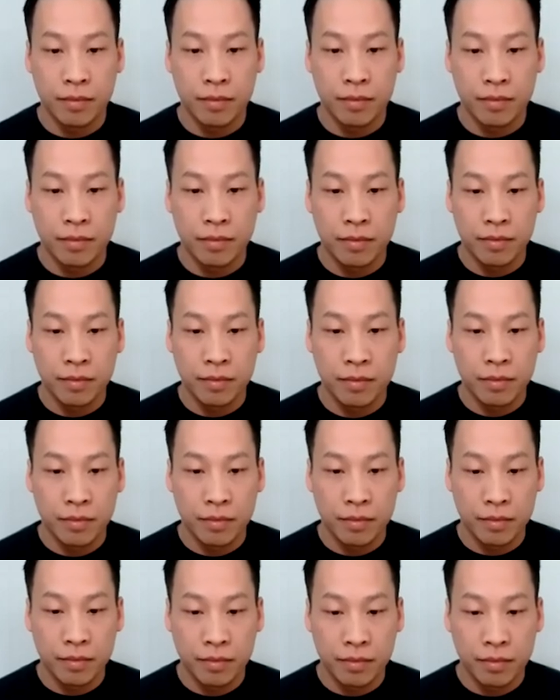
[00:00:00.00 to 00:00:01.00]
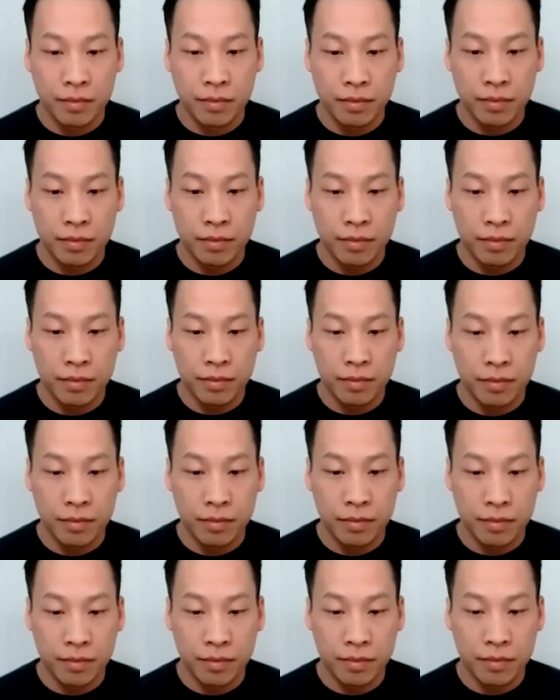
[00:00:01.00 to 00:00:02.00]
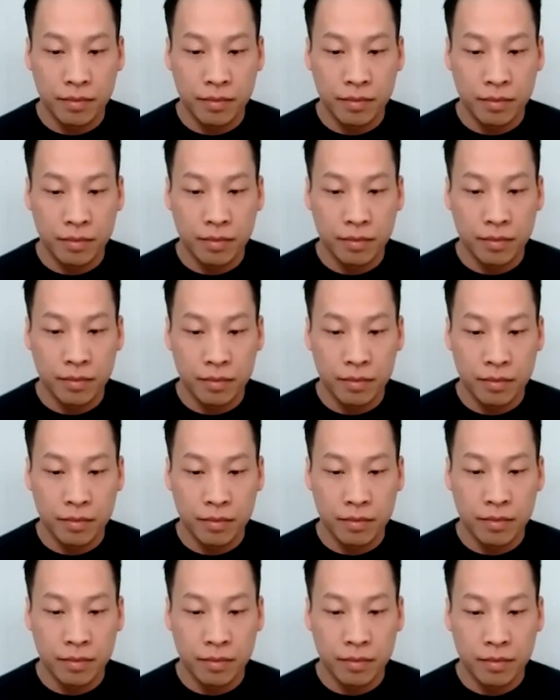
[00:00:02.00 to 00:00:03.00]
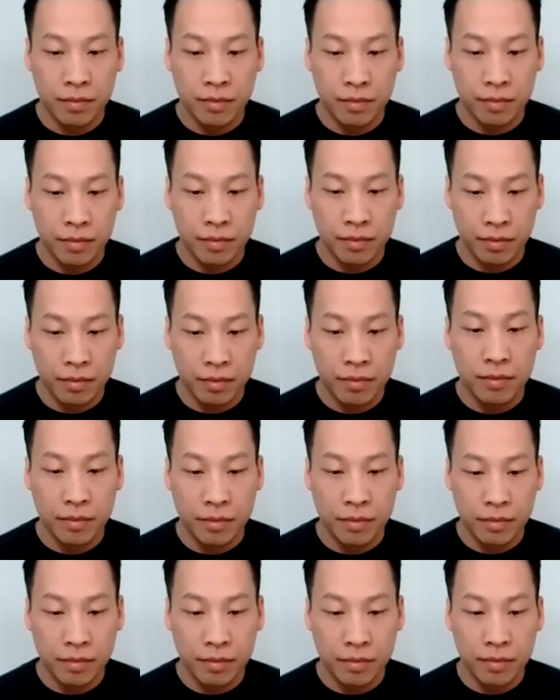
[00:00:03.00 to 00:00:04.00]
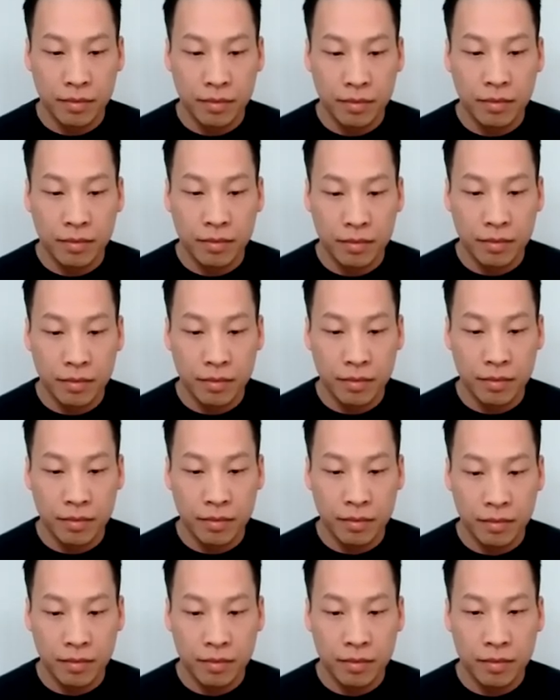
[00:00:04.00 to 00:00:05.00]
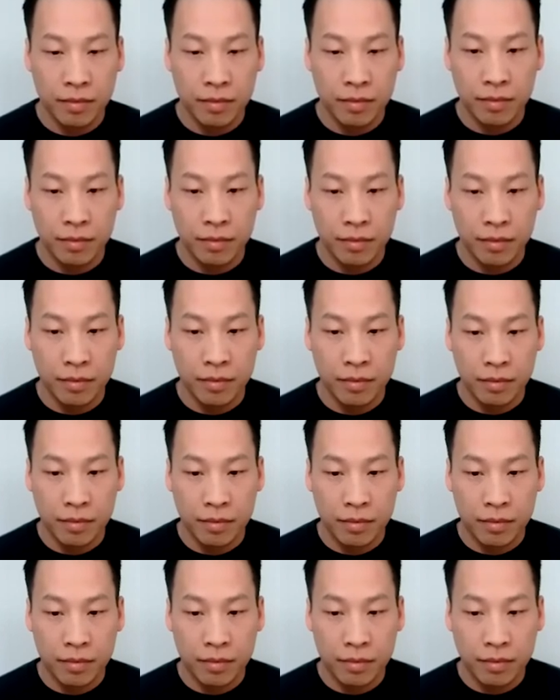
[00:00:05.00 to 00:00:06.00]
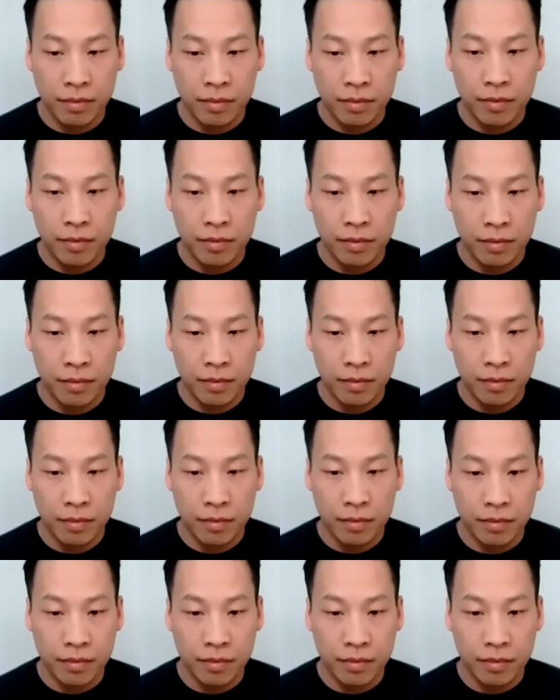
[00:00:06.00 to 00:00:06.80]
The person shown says nothing.